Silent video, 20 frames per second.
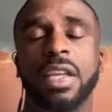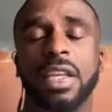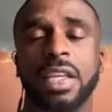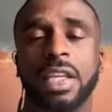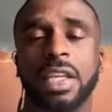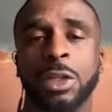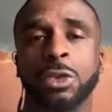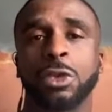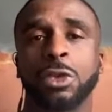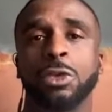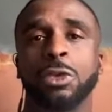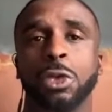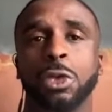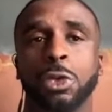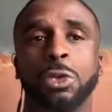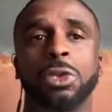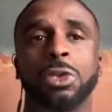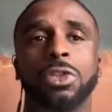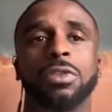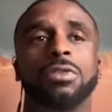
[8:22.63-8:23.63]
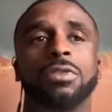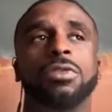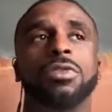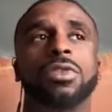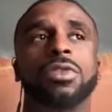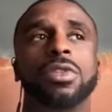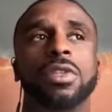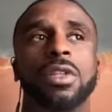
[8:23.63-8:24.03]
institutions